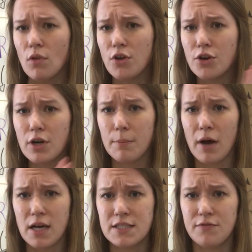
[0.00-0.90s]
You're going to
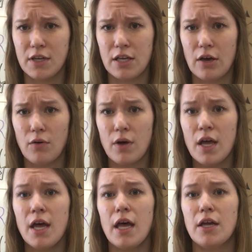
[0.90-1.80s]
pause the video
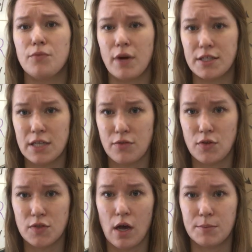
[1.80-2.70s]
and write down
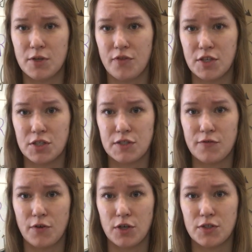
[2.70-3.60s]
those observations
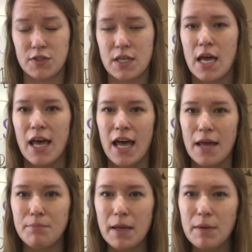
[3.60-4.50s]
first.
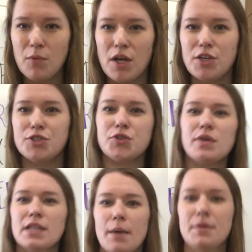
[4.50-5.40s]
And maybe while you're
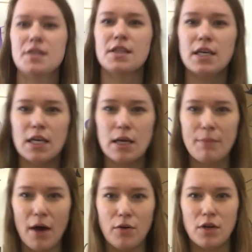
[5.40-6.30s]
doing that, be thinking
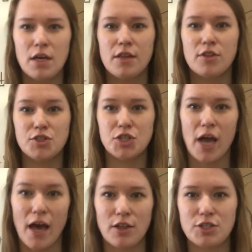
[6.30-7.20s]
about the
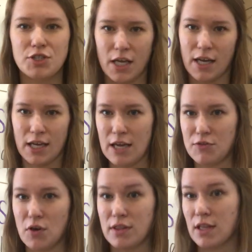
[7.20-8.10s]
challenge that I gave
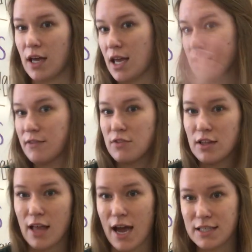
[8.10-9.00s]
you at the end of the
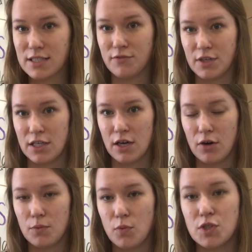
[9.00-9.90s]
last
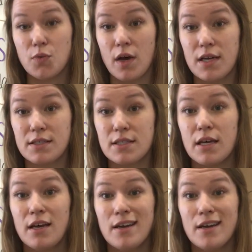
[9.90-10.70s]
video, which was